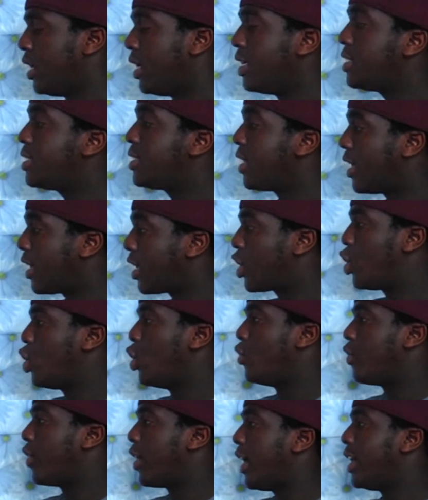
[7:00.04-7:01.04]
Is there a
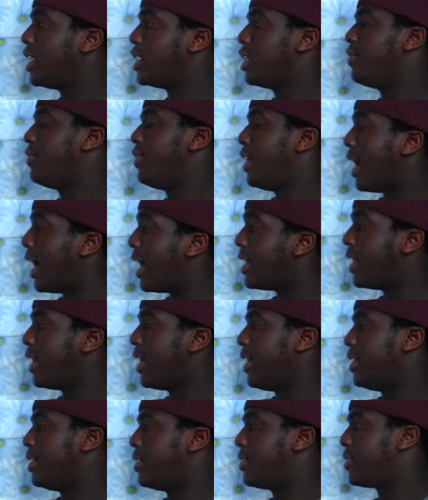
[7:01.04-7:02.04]
cure for HIV and
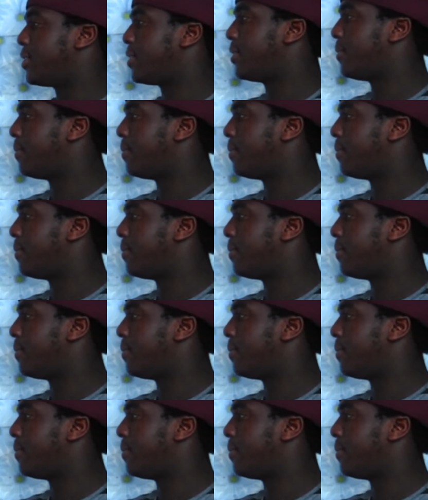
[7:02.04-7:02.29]
AIDS?